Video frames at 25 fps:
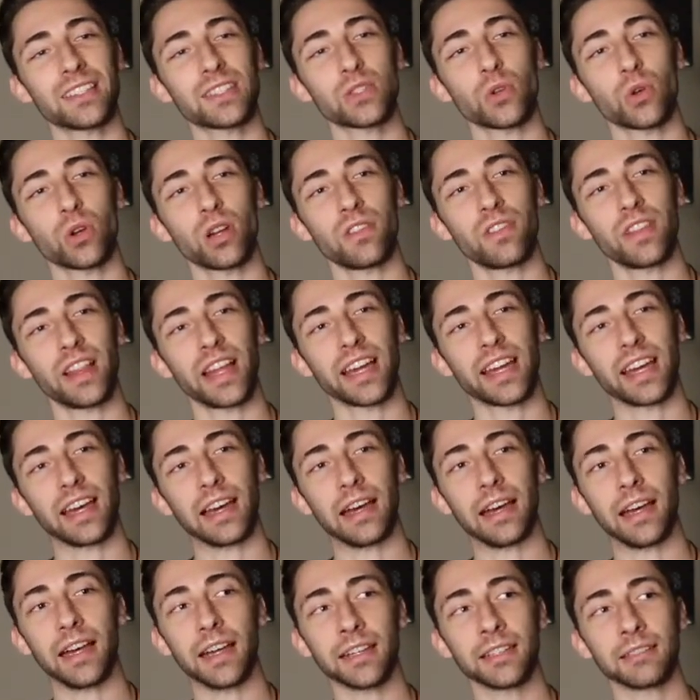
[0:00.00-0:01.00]
is sort of like
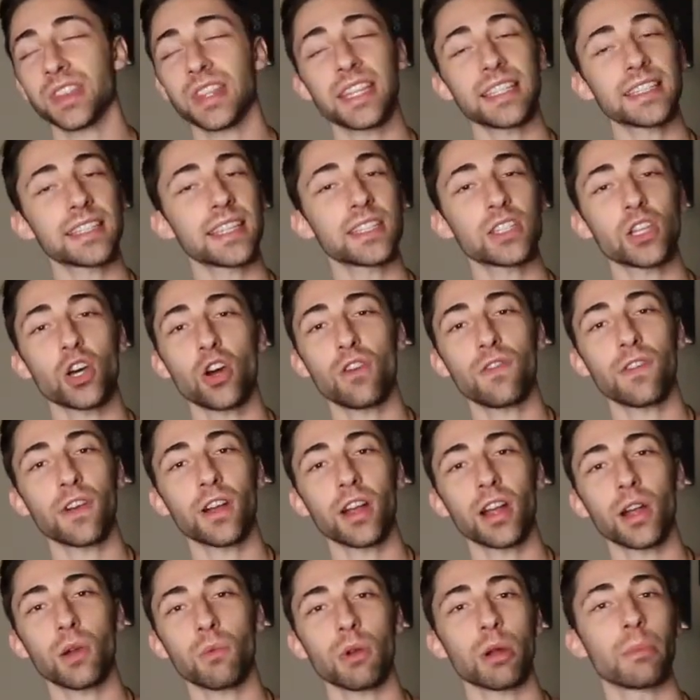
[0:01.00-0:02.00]
a, this is
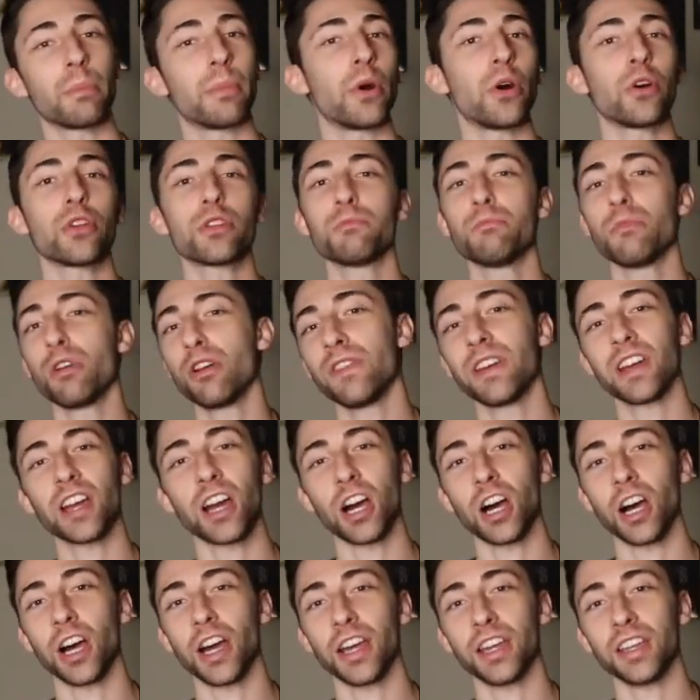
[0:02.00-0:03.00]
over, we're both moving
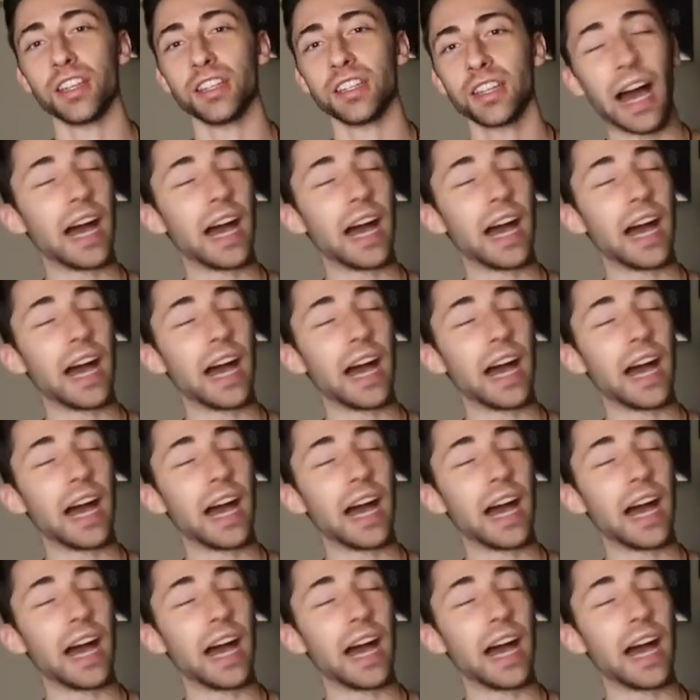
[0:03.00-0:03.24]
on.